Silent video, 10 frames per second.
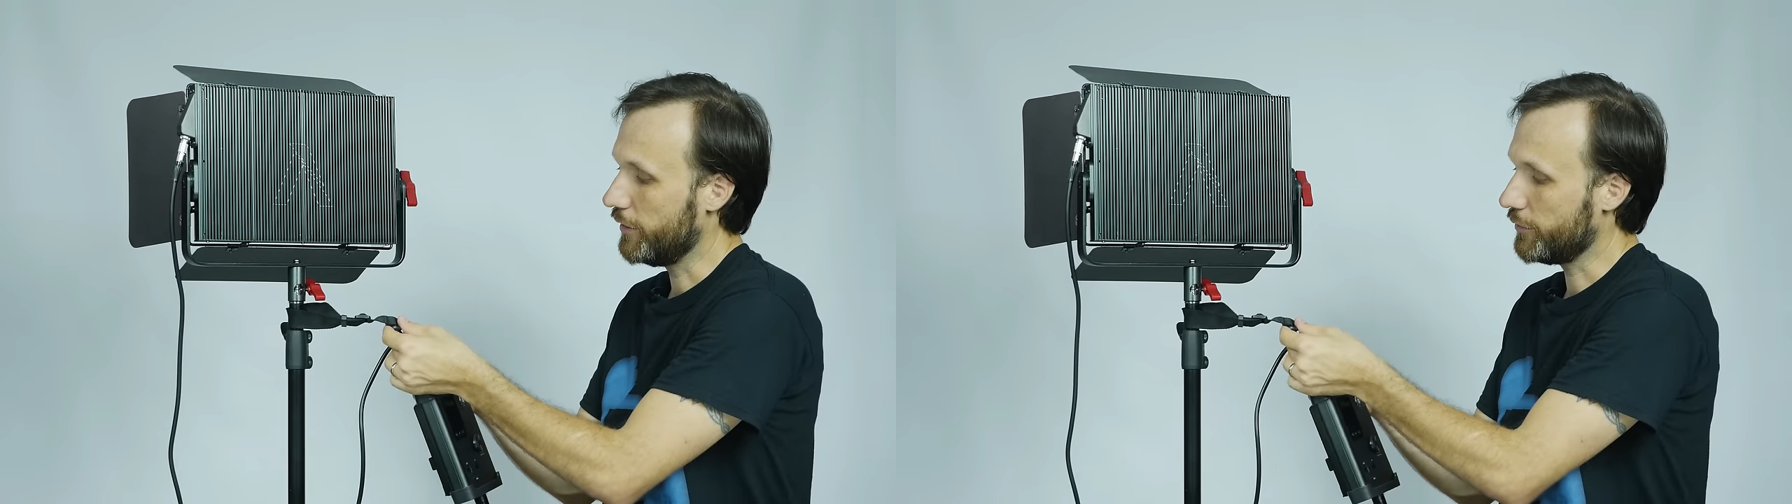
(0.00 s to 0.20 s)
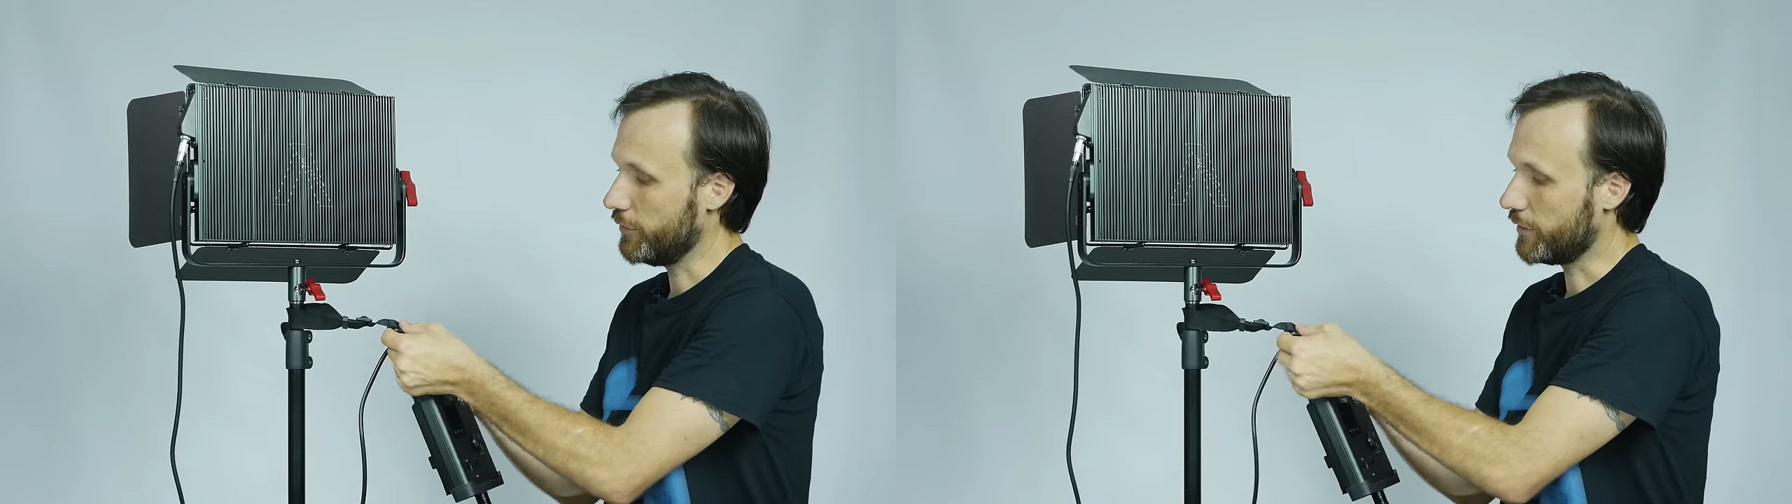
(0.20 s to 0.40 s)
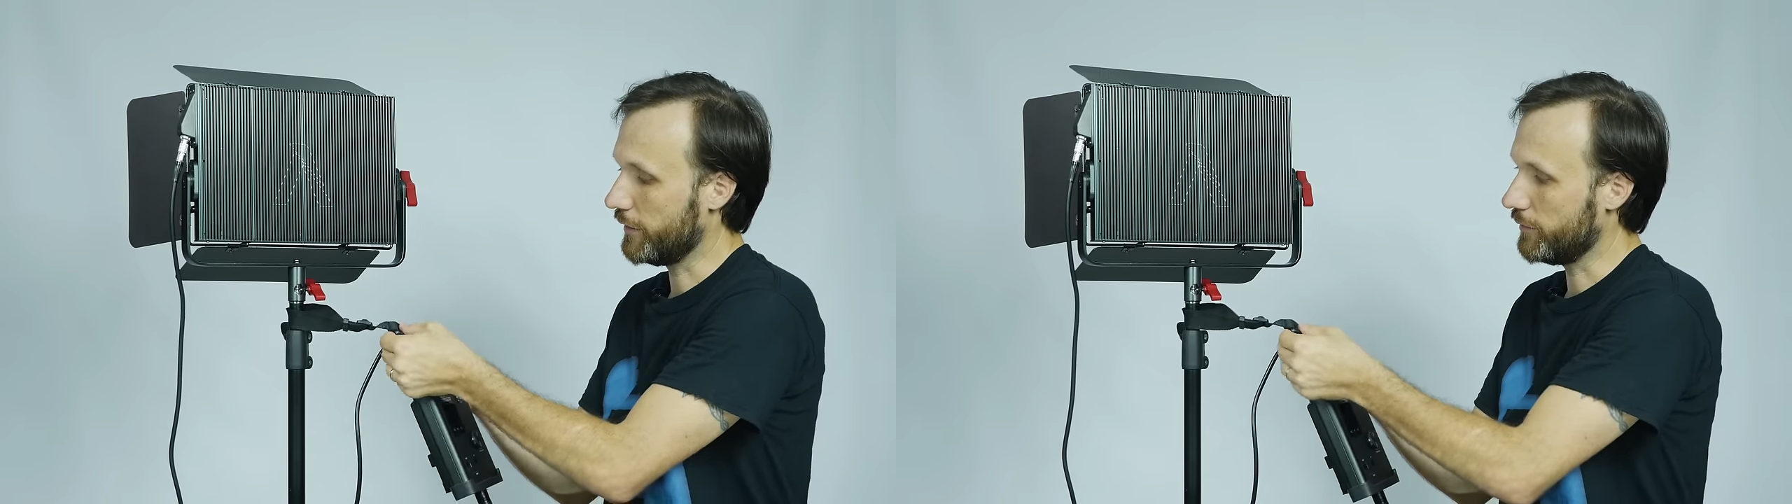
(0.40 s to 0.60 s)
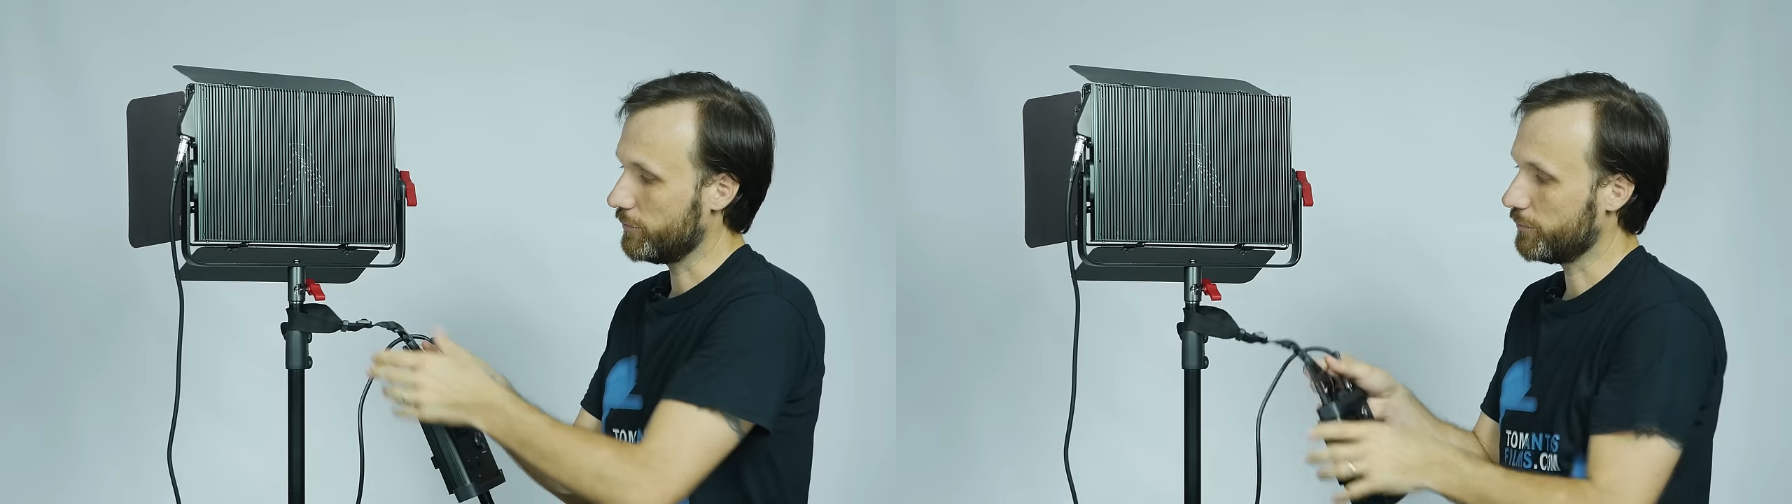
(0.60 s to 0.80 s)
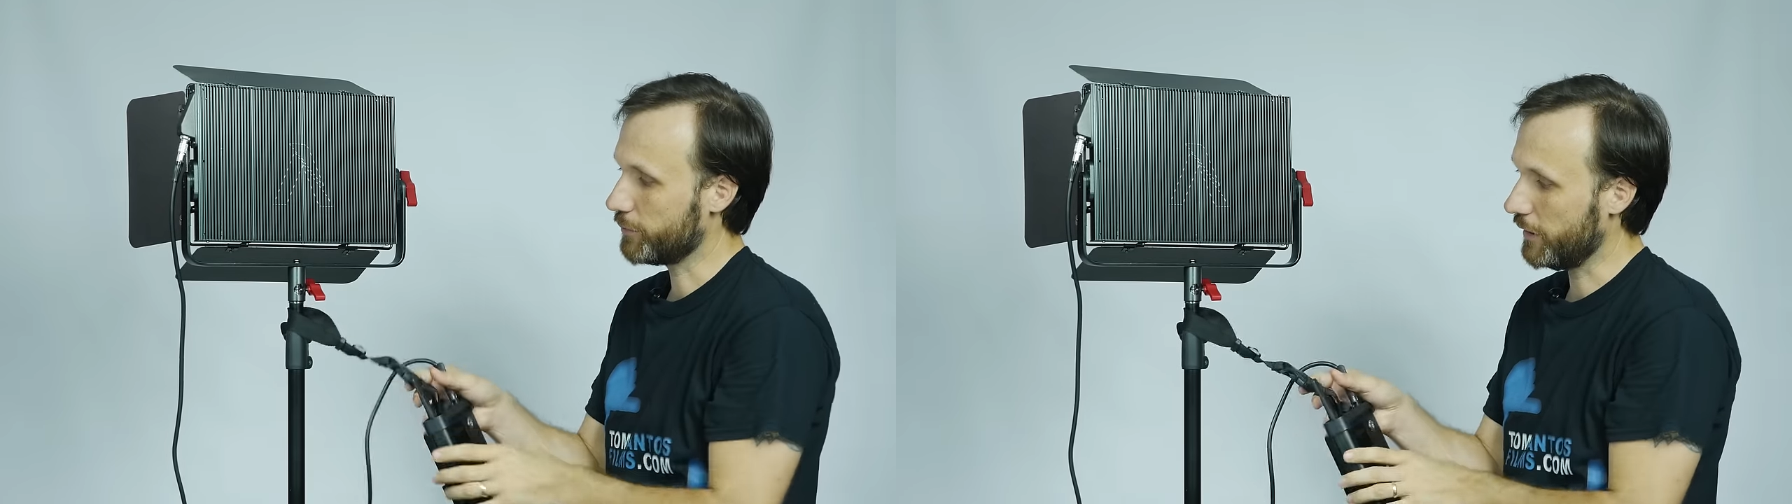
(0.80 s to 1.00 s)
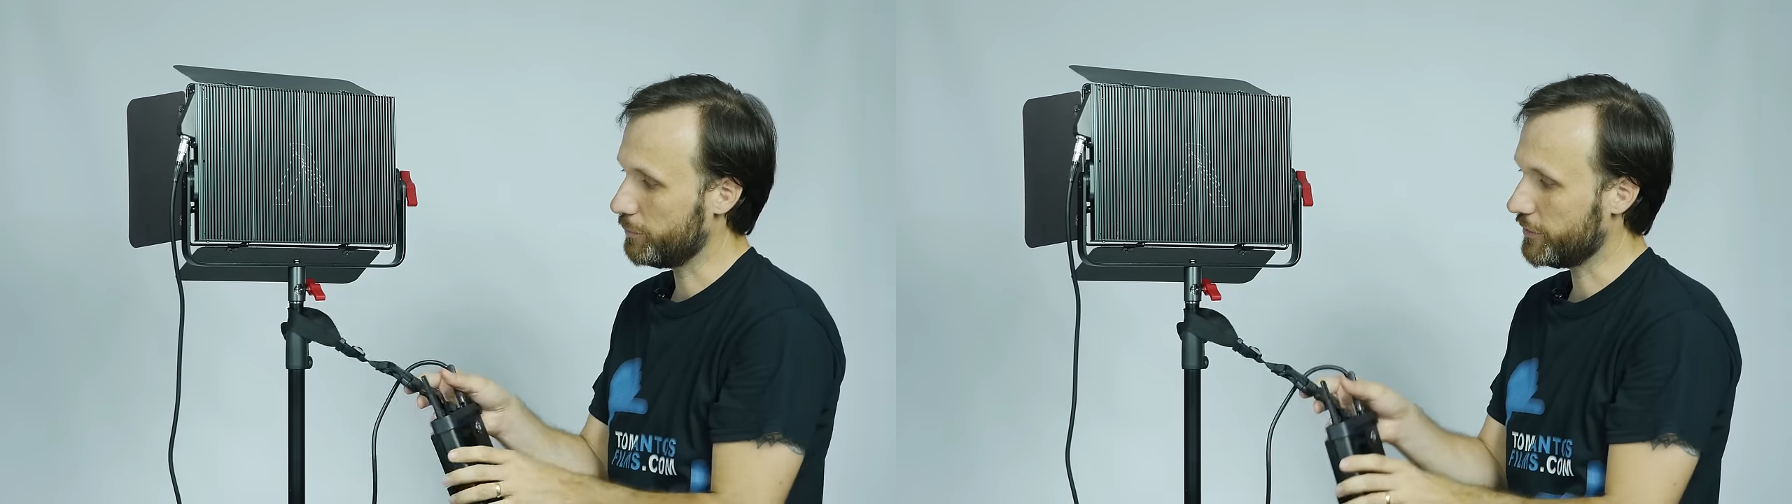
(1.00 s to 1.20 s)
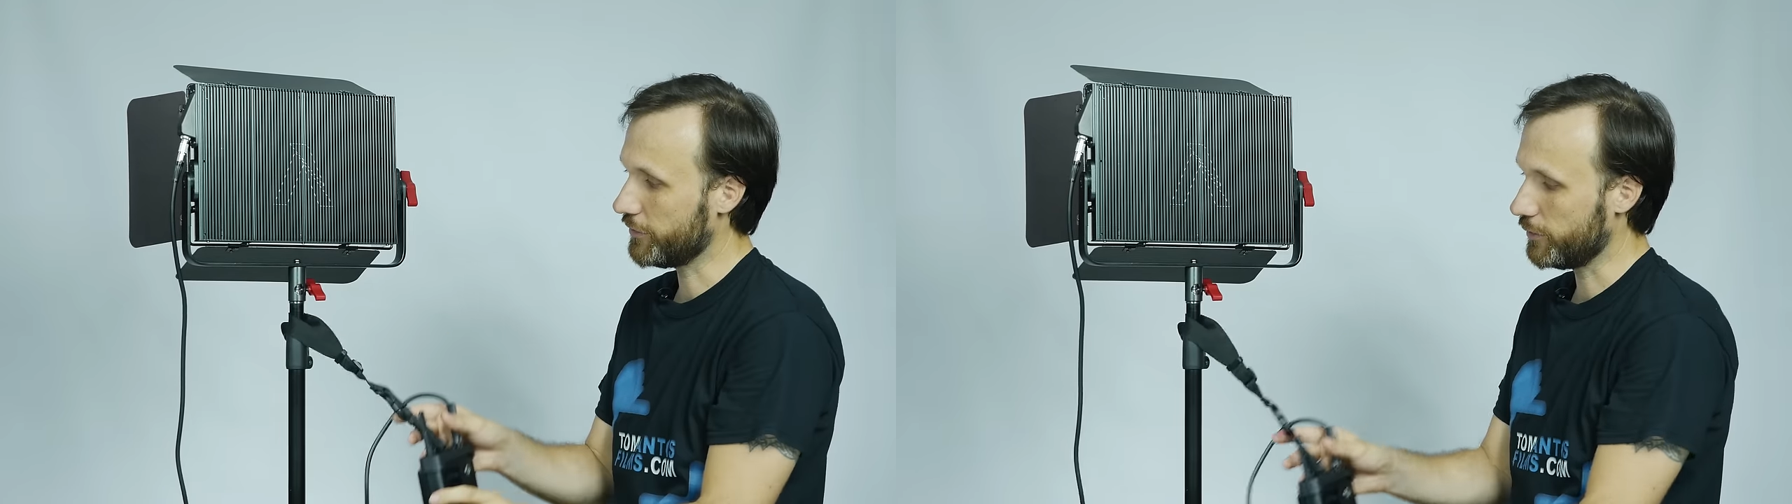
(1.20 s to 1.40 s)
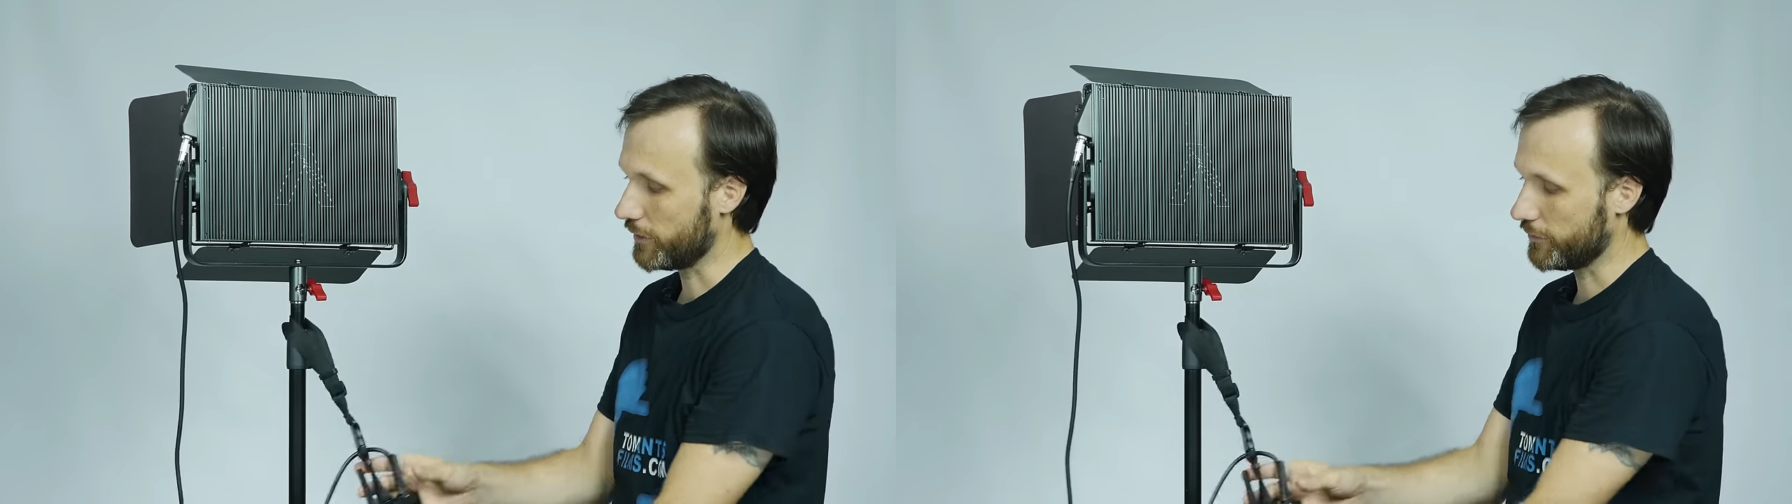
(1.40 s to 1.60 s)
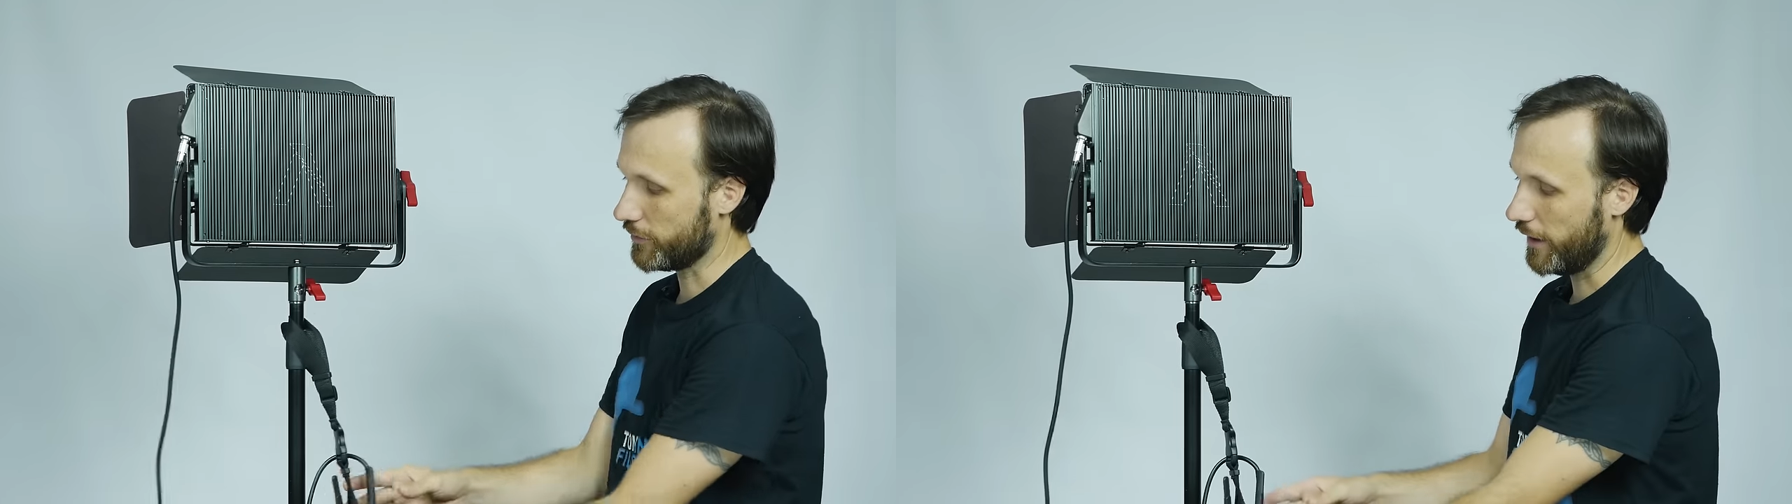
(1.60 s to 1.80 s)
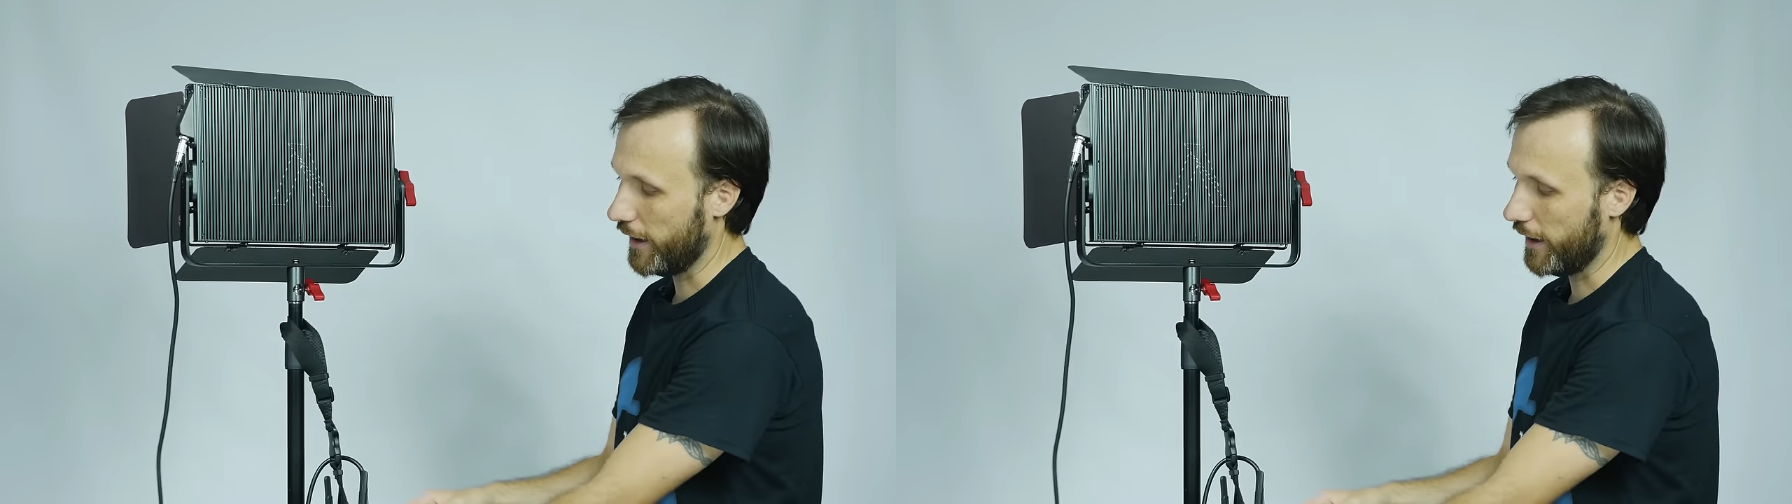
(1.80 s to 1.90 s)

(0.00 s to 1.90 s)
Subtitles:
so you can clip this and you can sort of